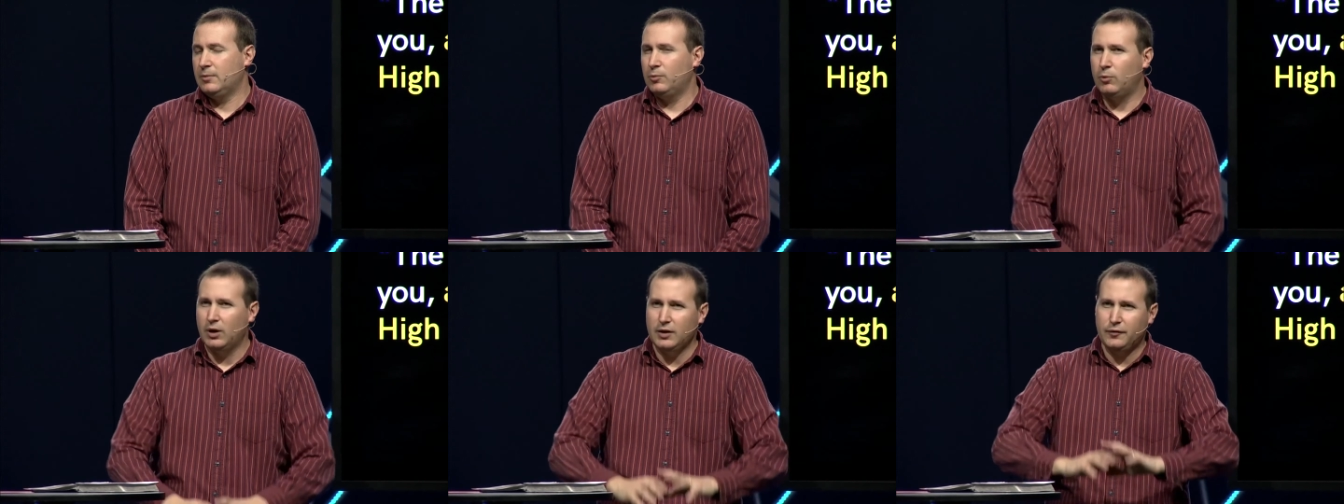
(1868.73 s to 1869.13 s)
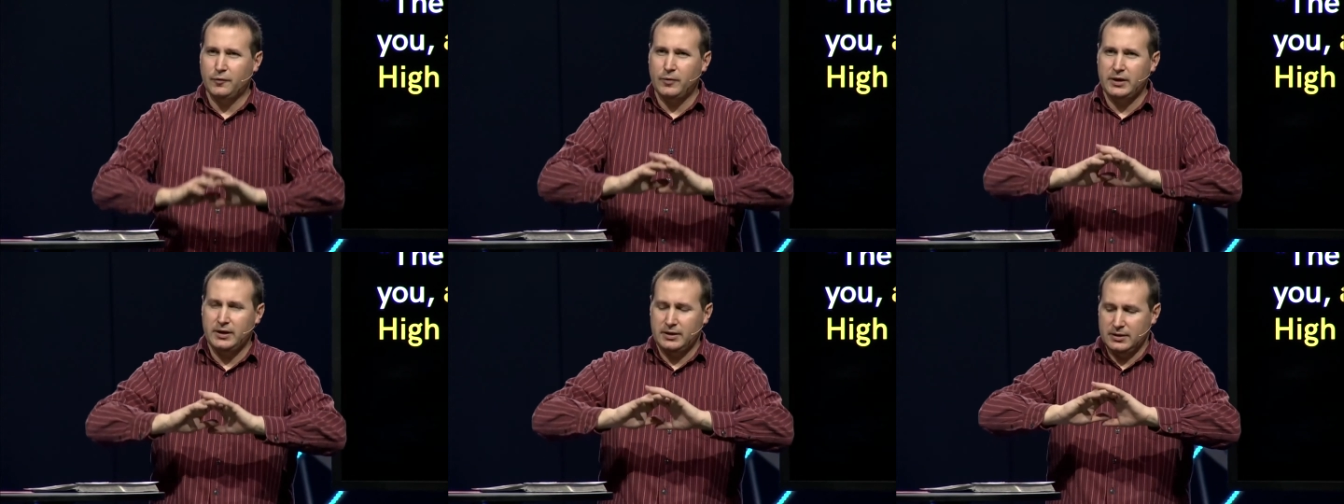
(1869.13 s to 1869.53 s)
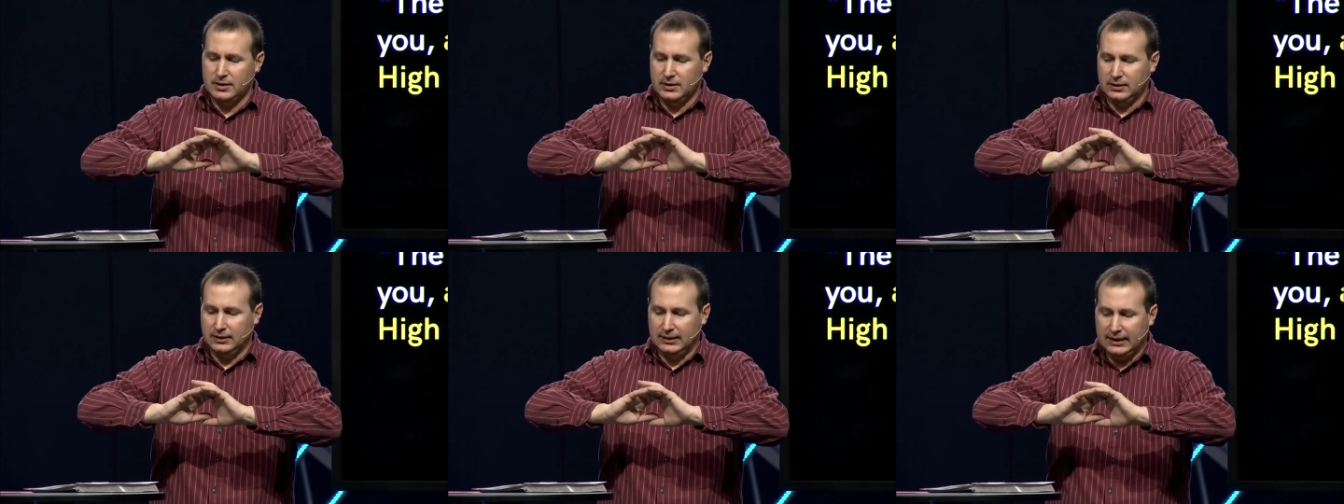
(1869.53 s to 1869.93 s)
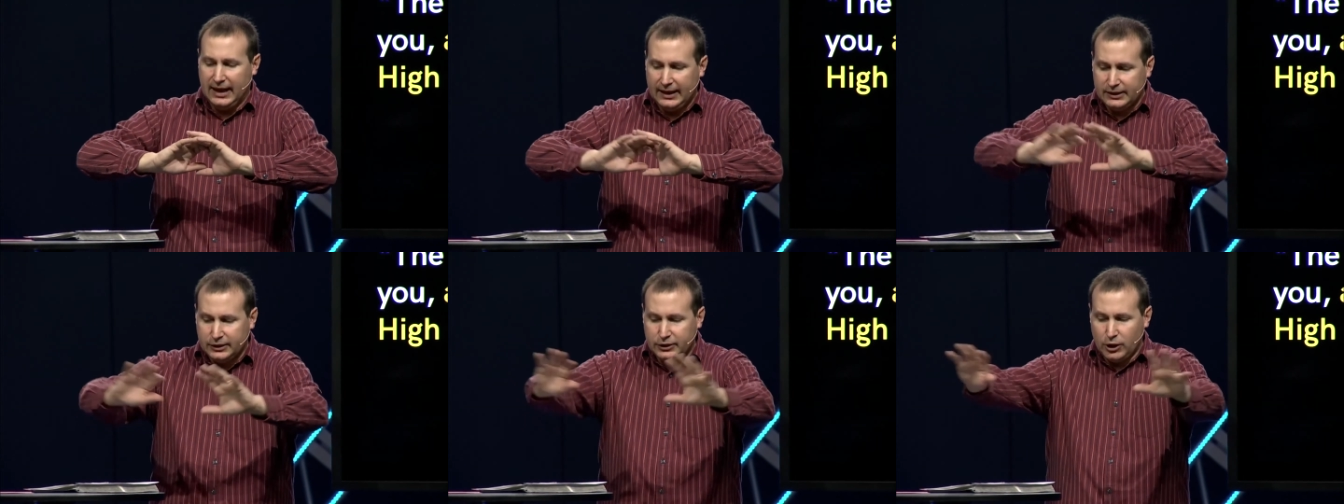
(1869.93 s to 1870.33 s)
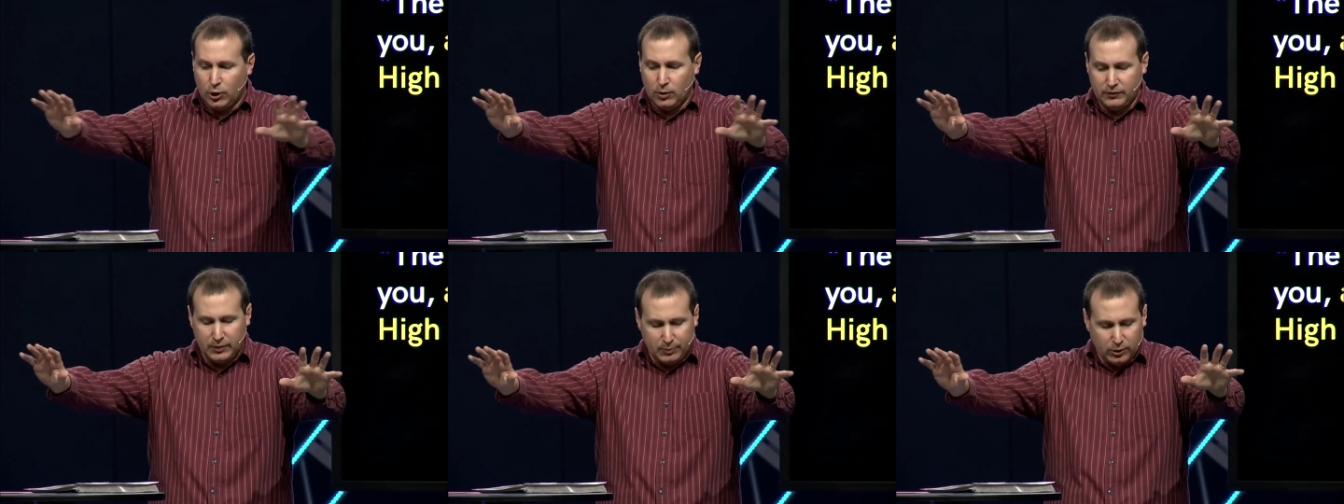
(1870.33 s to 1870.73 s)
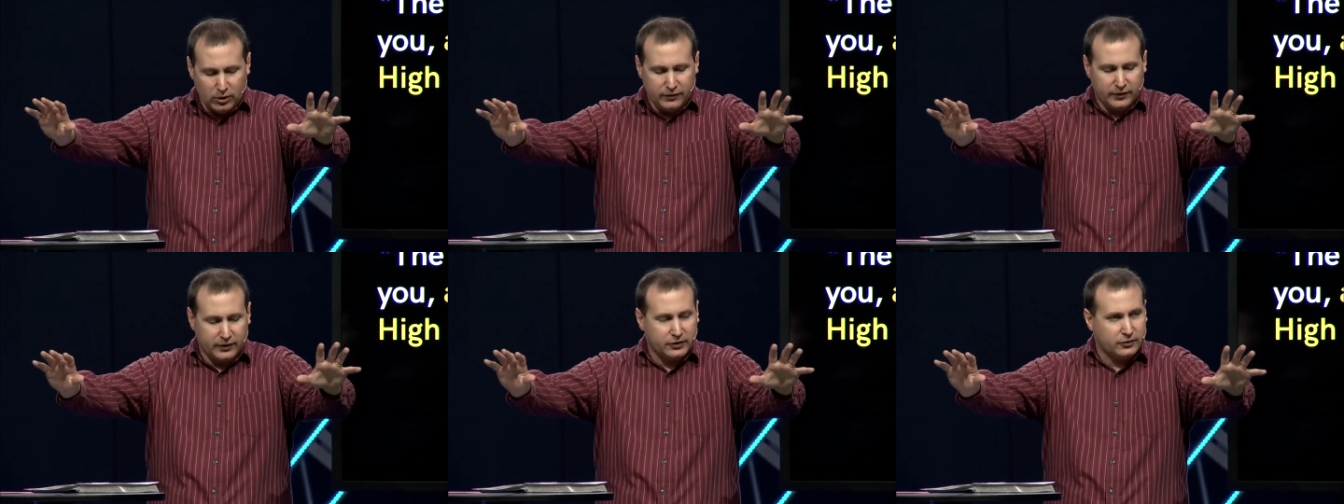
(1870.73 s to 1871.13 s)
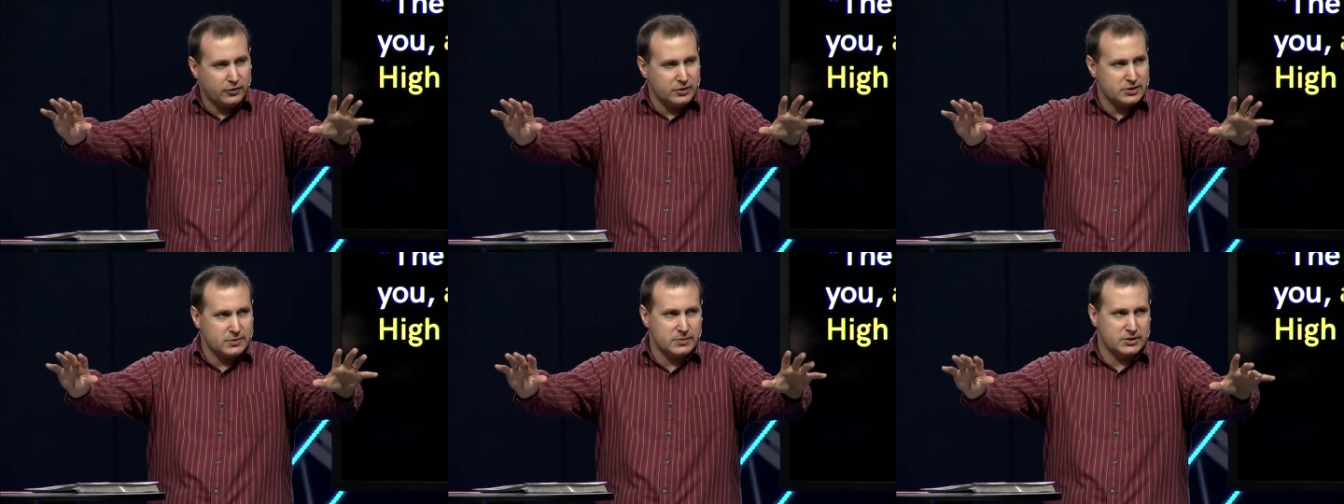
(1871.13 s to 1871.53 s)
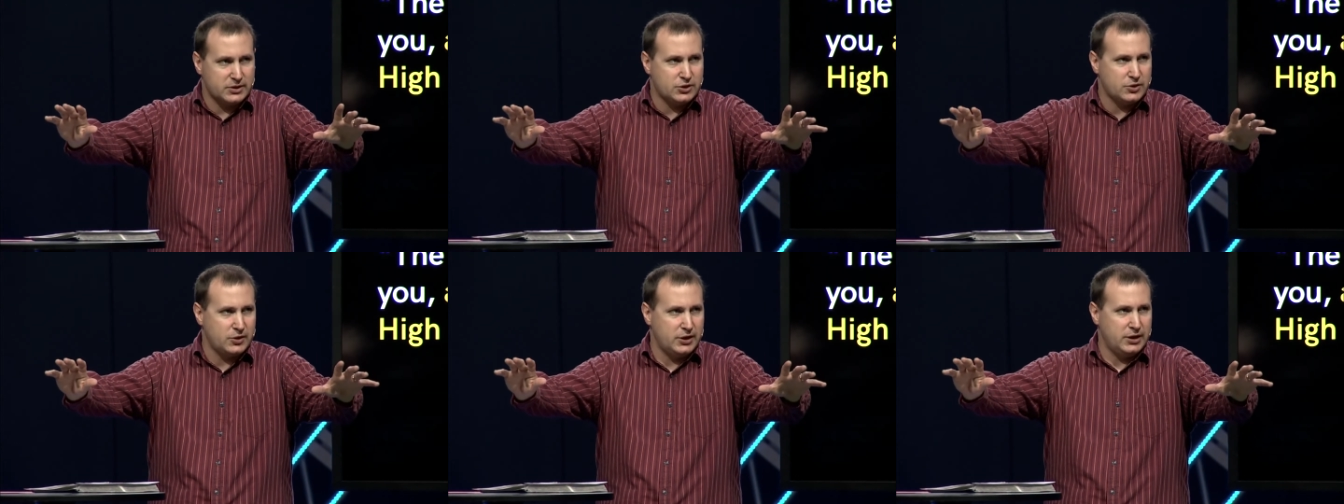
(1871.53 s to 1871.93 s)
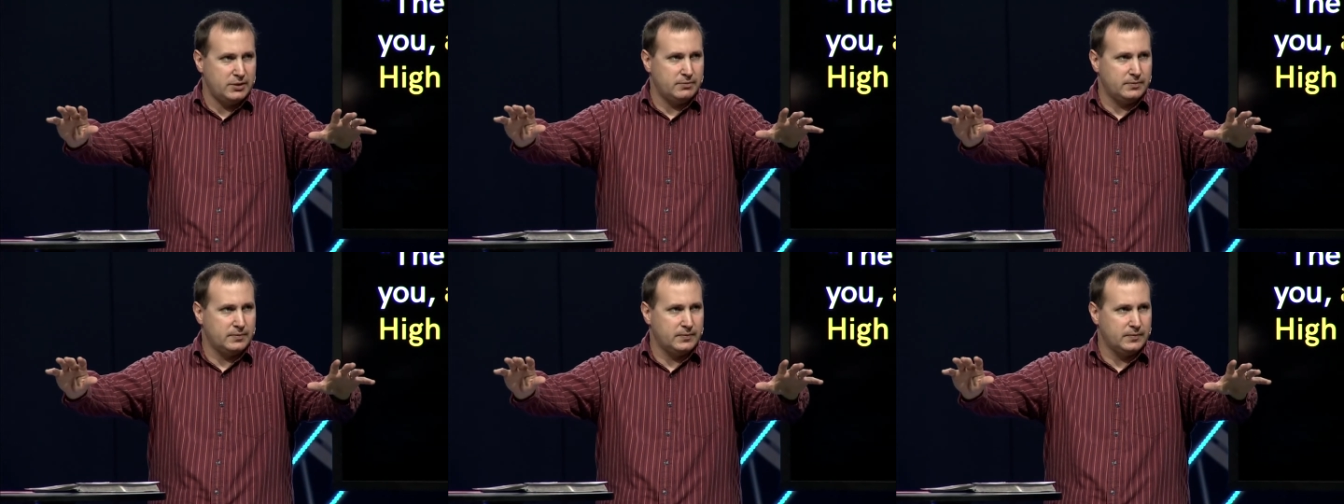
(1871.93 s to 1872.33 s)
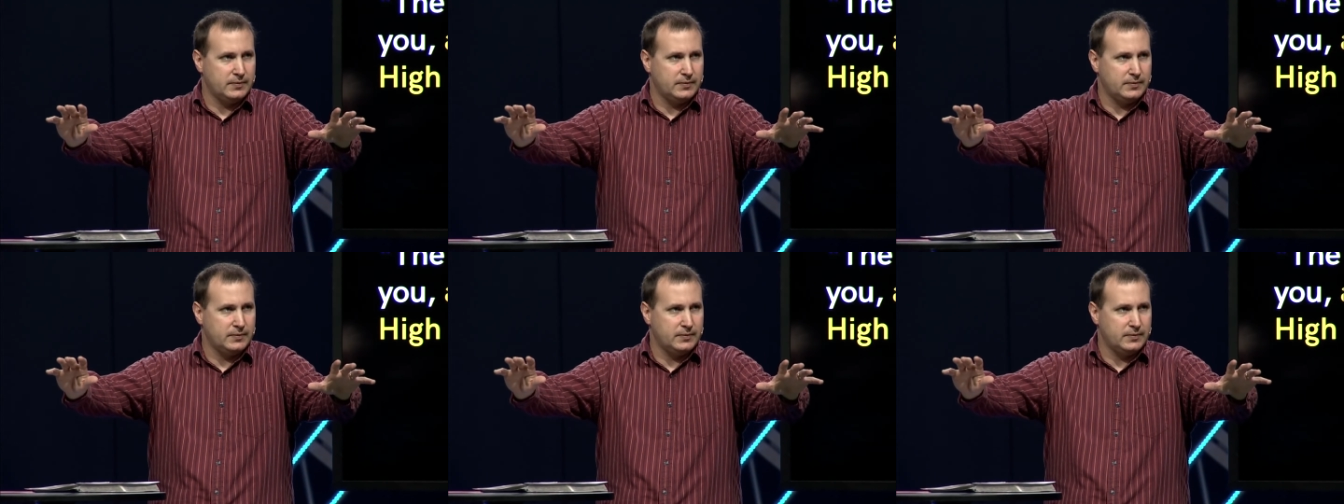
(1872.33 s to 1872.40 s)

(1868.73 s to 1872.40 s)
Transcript: What if we let go of the perfect Christmas dream